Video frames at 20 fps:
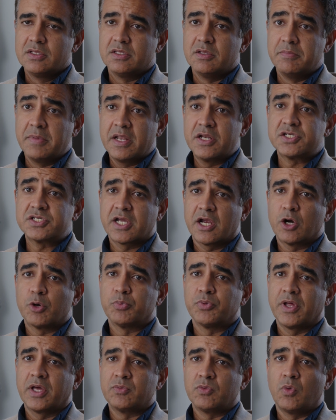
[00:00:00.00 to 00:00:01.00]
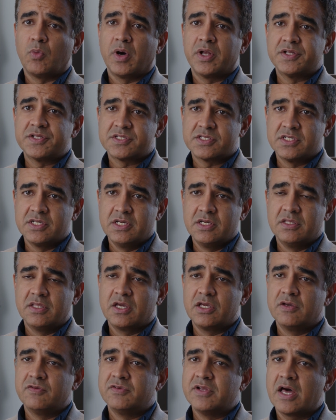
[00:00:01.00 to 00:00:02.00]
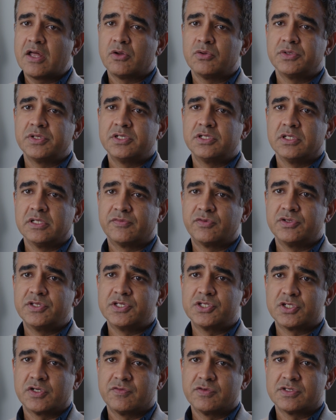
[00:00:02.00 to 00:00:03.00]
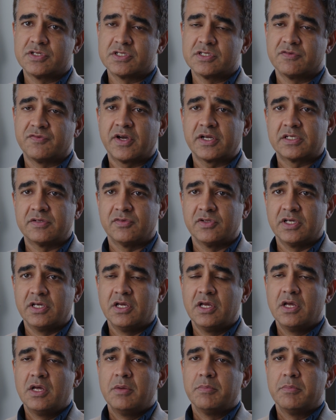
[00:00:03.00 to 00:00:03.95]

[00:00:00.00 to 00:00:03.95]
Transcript: The managed care plan will want to see that you've not only delivered these services effectively,